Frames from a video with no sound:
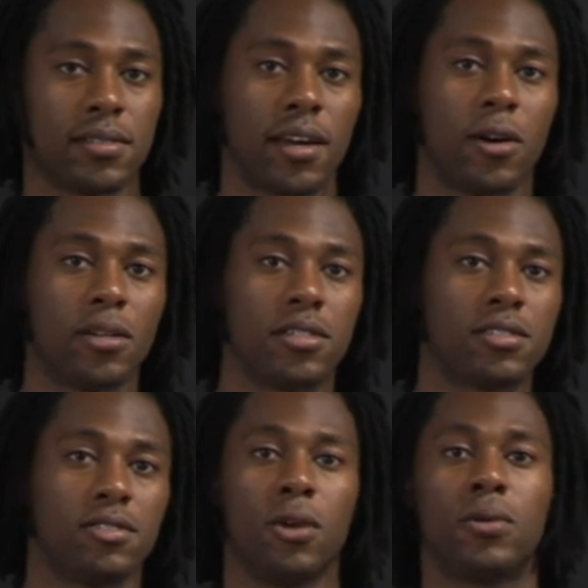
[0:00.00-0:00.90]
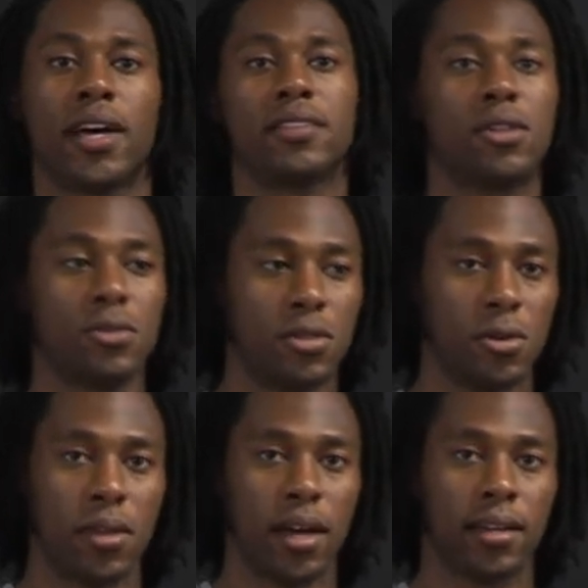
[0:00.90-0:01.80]
Psychologists don't ask you to
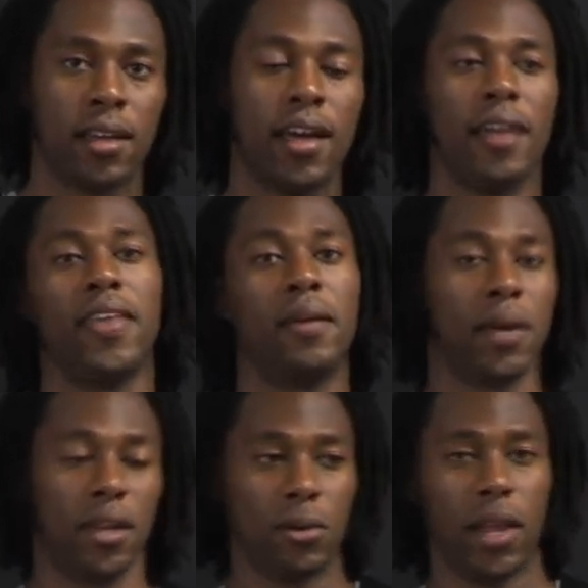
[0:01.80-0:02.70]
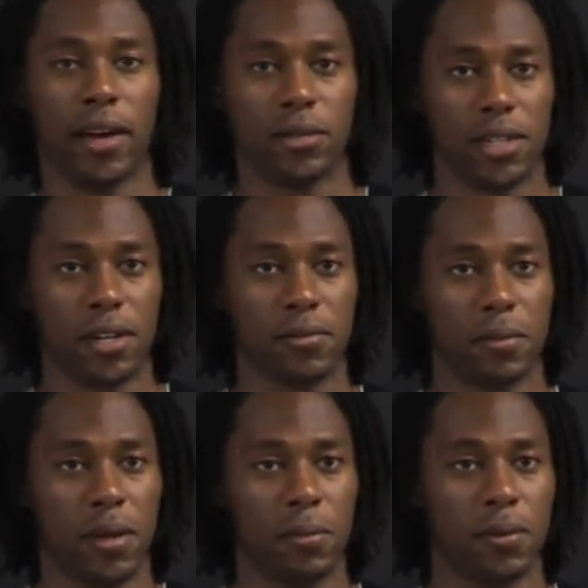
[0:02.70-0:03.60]
do that and then make you lay out chairs
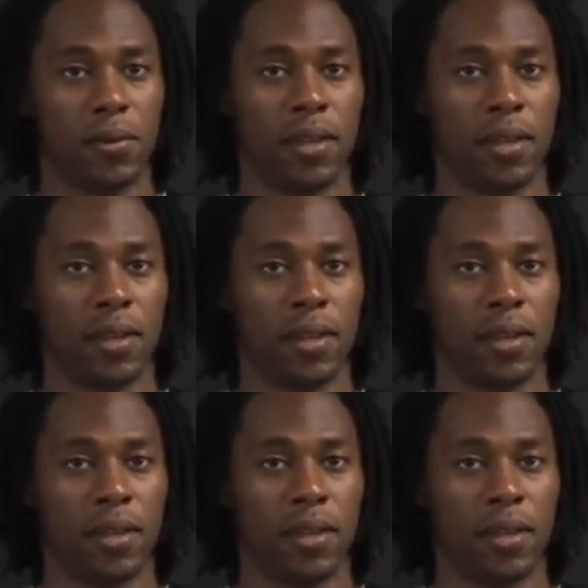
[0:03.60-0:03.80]
for people.